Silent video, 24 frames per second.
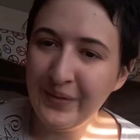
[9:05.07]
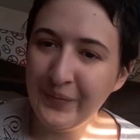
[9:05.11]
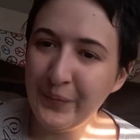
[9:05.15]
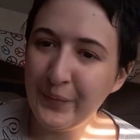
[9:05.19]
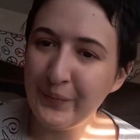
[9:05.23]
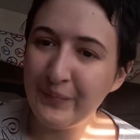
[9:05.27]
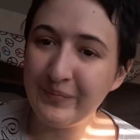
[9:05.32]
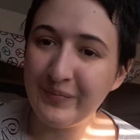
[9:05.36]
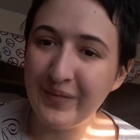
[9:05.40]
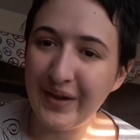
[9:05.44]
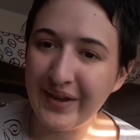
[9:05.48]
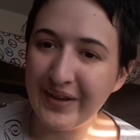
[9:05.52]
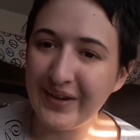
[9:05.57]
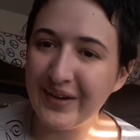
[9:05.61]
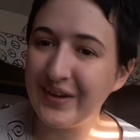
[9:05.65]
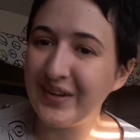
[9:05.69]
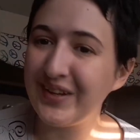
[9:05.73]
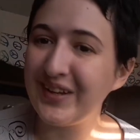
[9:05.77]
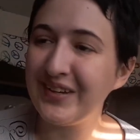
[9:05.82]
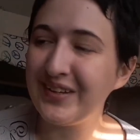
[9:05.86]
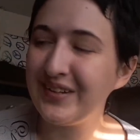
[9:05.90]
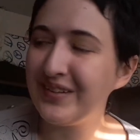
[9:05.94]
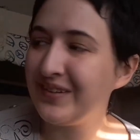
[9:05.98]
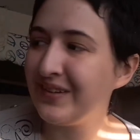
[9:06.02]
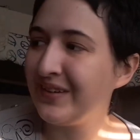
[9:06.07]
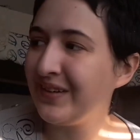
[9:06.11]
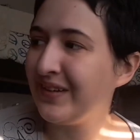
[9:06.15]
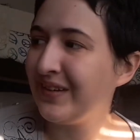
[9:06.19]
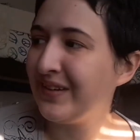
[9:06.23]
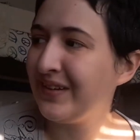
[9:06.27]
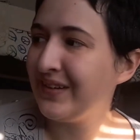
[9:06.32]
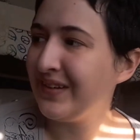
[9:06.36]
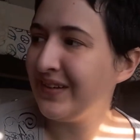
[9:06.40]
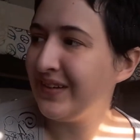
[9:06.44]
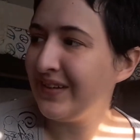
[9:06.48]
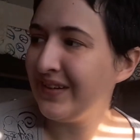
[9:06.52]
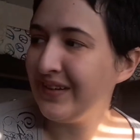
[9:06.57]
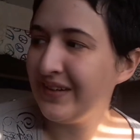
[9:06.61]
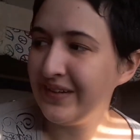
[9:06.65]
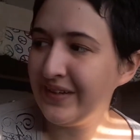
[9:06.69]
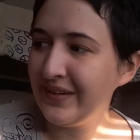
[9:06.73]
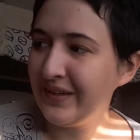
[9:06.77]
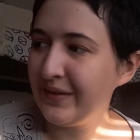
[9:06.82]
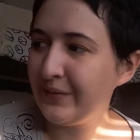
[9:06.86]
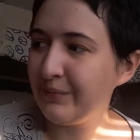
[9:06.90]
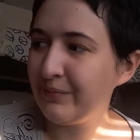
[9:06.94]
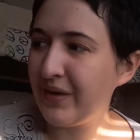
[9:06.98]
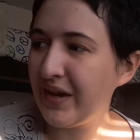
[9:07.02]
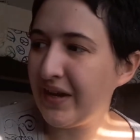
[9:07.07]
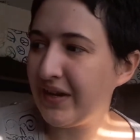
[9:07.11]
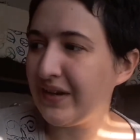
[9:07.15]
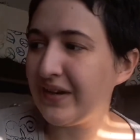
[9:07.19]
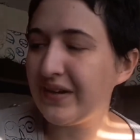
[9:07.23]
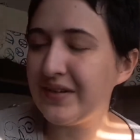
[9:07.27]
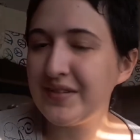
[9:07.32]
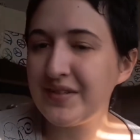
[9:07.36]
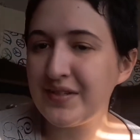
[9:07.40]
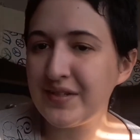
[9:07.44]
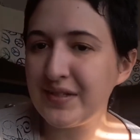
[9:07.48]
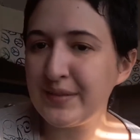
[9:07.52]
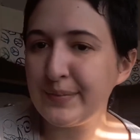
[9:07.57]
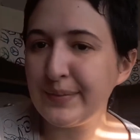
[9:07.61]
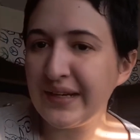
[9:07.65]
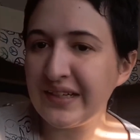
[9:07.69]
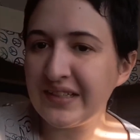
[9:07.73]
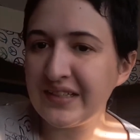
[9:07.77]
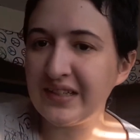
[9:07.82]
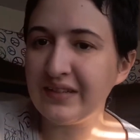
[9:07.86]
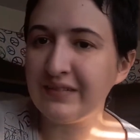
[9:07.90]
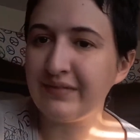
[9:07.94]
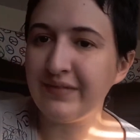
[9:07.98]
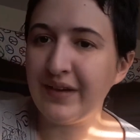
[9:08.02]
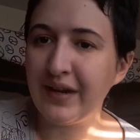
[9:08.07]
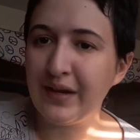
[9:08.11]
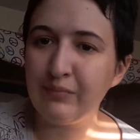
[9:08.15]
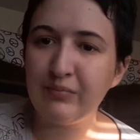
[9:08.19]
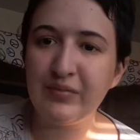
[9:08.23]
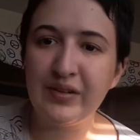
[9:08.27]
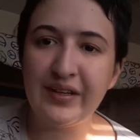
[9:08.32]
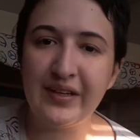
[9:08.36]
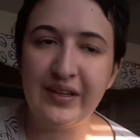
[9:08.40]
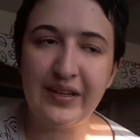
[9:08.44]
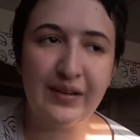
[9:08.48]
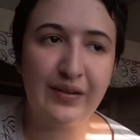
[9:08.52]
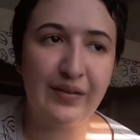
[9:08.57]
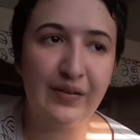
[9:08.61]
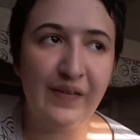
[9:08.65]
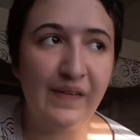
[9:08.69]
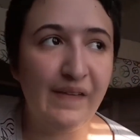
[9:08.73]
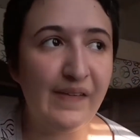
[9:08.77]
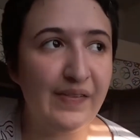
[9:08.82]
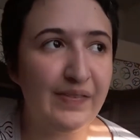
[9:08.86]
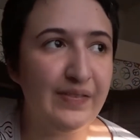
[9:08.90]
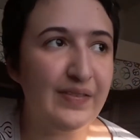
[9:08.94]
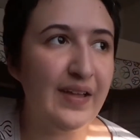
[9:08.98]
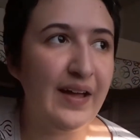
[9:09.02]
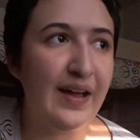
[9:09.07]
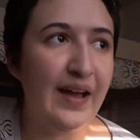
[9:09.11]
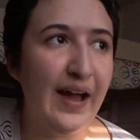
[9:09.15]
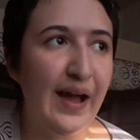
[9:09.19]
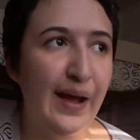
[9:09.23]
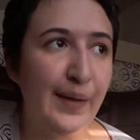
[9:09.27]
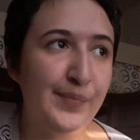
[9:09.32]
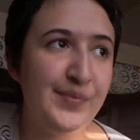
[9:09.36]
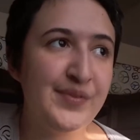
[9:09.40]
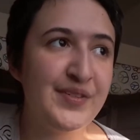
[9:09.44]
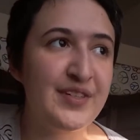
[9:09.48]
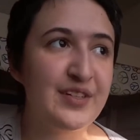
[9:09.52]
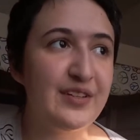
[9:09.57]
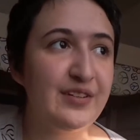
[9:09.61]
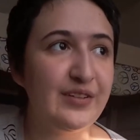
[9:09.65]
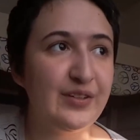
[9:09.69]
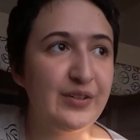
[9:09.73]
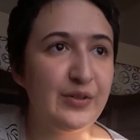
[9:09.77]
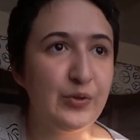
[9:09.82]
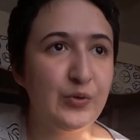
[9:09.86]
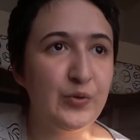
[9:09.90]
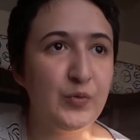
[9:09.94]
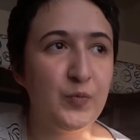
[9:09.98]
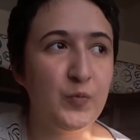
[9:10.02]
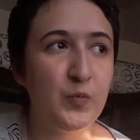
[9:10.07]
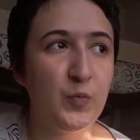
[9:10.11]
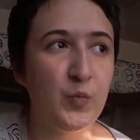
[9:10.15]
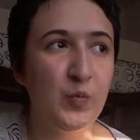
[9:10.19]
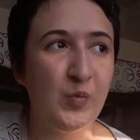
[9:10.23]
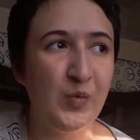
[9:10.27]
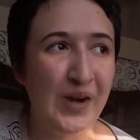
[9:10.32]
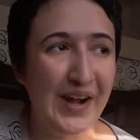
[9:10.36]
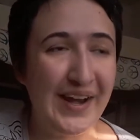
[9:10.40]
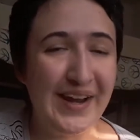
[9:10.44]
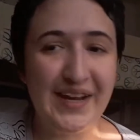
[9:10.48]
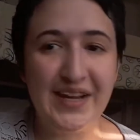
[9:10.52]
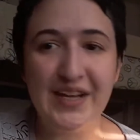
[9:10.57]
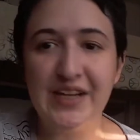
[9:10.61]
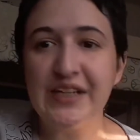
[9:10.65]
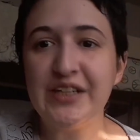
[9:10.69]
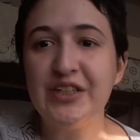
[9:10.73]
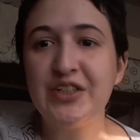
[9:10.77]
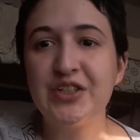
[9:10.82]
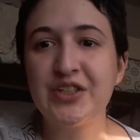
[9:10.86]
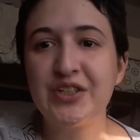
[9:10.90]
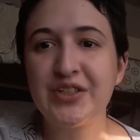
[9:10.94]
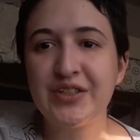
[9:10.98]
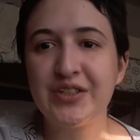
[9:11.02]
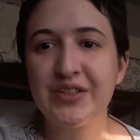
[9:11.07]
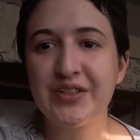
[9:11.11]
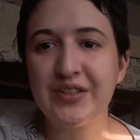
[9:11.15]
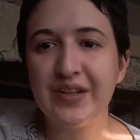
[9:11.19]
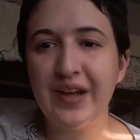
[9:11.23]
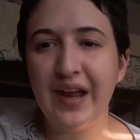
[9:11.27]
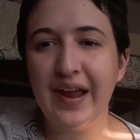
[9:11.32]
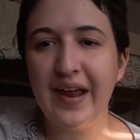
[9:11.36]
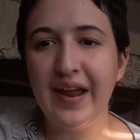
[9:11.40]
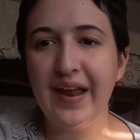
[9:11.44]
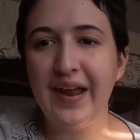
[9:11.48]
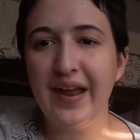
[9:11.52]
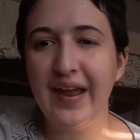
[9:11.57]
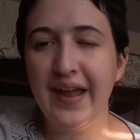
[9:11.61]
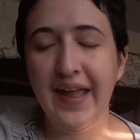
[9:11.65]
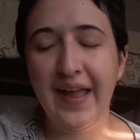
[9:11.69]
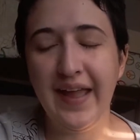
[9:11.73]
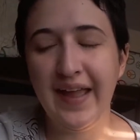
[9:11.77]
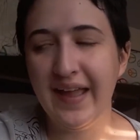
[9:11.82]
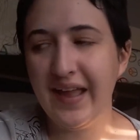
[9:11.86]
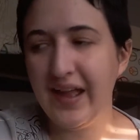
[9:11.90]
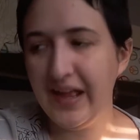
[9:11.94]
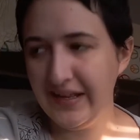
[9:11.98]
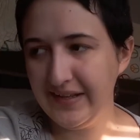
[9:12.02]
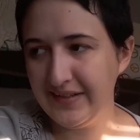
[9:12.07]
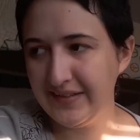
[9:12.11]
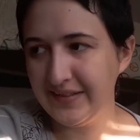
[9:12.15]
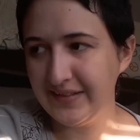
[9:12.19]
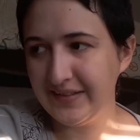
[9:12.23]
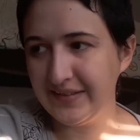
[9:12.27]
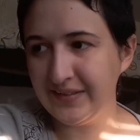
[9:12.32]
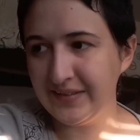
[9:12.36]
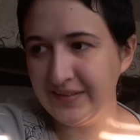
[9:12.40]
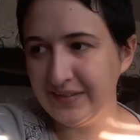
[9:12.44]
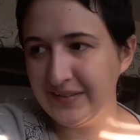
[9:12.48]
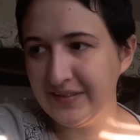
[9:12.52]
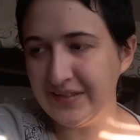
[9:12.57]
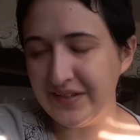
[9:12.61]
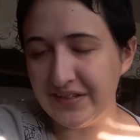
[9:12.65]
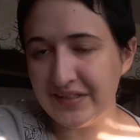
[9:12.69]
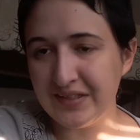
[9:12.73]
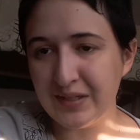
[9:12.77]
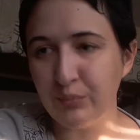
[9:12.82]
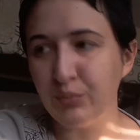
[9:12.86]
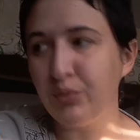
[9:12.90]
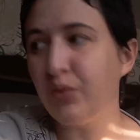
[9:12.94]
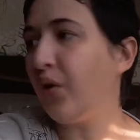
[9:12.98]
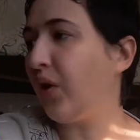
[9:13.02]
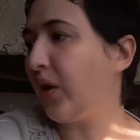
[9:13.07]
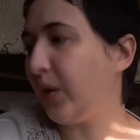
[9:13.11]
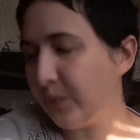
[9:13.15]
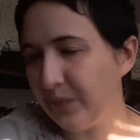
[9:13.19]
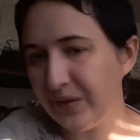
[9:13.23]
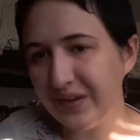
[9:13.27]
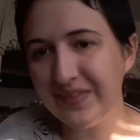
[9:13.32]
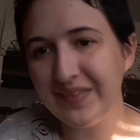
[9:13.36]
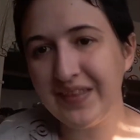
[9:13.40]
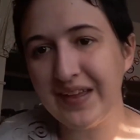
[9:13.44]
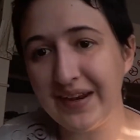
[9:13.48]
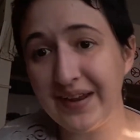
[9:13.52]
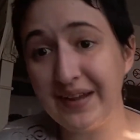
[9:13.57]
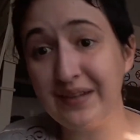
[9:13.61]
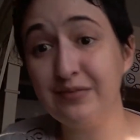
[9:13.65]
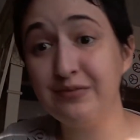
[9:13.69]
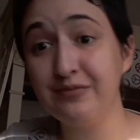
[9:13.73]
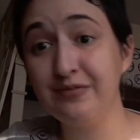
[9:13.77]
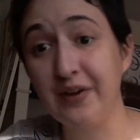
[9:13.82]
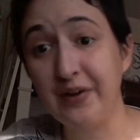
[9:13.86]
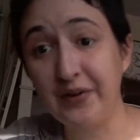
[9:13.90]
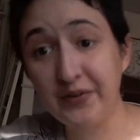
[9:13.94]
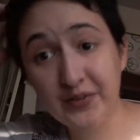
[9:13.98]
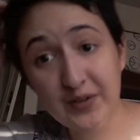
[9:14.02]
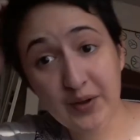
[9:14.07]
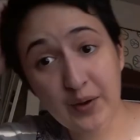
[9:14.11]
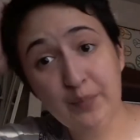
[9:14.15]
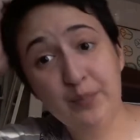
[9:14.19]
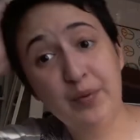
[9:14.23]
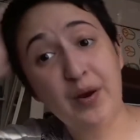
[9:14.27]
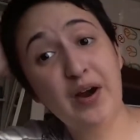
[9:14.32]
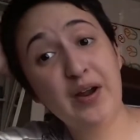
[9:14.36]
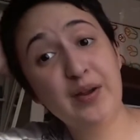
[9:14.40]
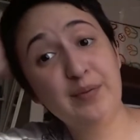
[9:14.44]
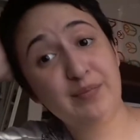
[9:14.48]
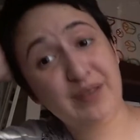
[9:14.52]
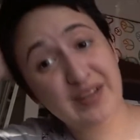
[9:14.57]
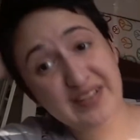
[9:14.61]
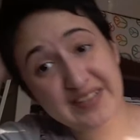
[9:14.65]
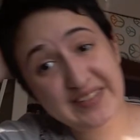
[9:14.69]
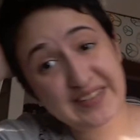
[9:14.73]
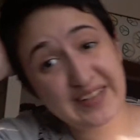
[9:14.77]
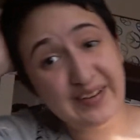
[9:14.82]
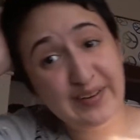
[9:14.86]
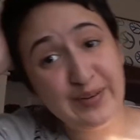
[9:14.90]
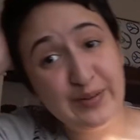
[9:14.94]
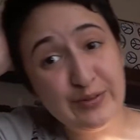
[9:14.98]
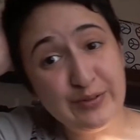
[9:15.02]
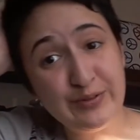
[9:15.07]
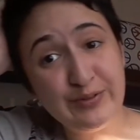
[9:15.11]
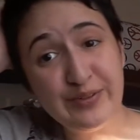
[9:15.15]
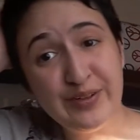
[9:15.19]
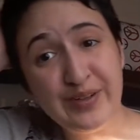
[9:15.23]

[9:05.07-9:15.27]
my unsuspecting family on the absolute rage and disappointment that I felt upon myself.